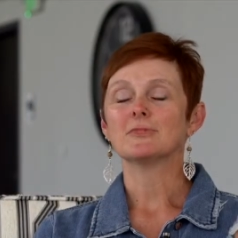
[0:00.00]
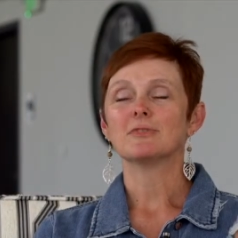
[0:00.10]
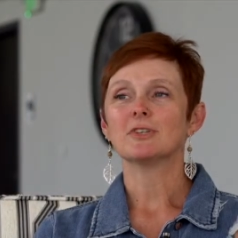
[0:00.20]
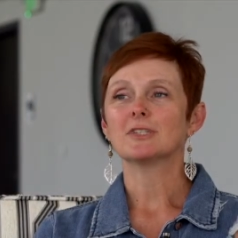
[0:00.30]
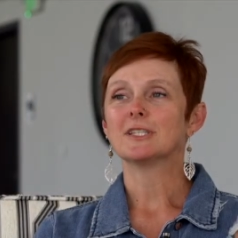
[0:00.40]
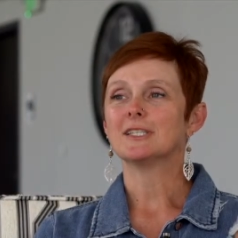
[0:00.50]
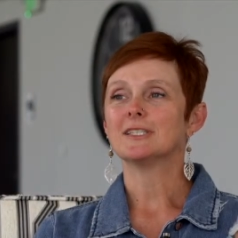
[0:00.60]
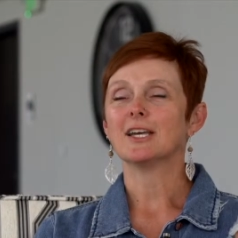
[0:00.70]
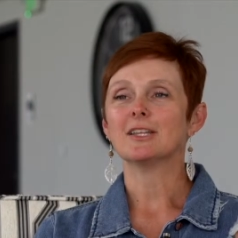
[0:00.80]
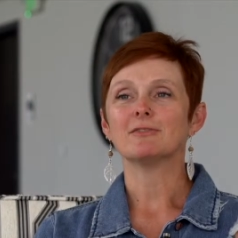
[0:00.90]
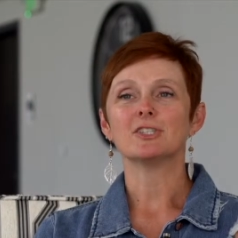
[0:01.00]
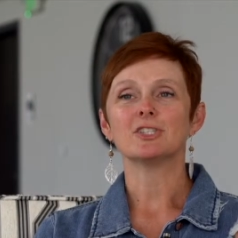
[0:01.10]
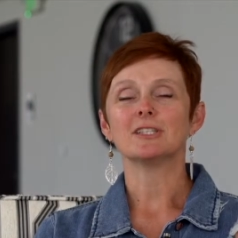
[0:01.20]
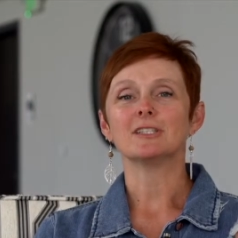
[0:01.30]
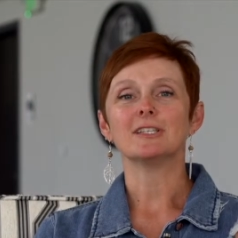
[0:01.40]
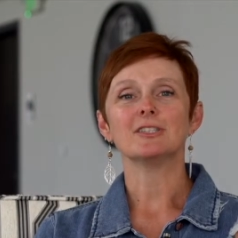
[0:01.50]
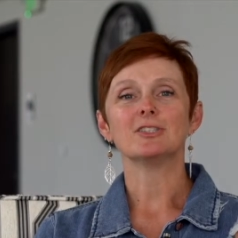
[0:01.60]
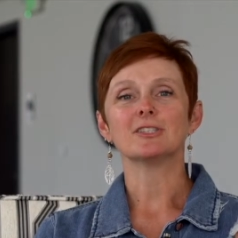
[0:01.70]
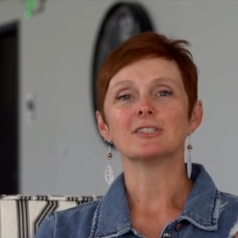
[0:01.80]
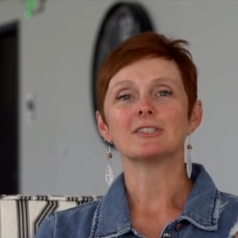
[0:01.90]
looked at the television and
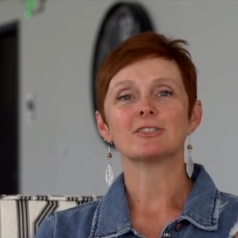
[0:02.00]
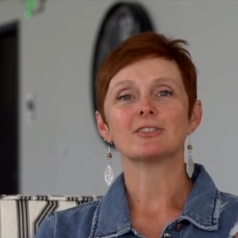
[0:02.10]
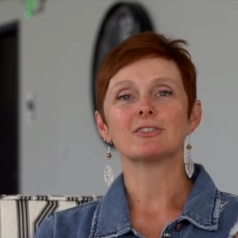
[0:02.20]
just